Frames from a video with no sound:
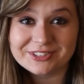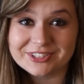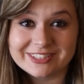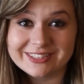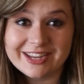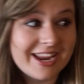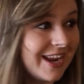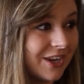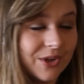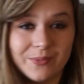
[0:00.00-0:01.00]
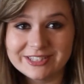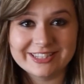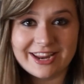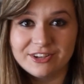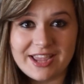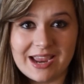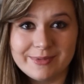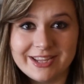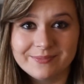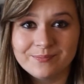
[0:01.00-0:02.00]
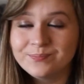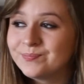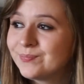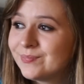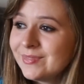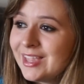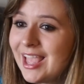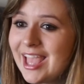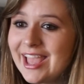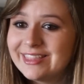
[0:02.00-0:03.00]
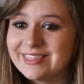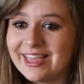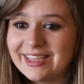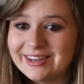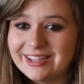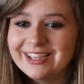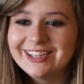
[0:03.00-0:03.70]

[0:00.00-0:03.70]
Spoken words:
was just coincidental timing. And then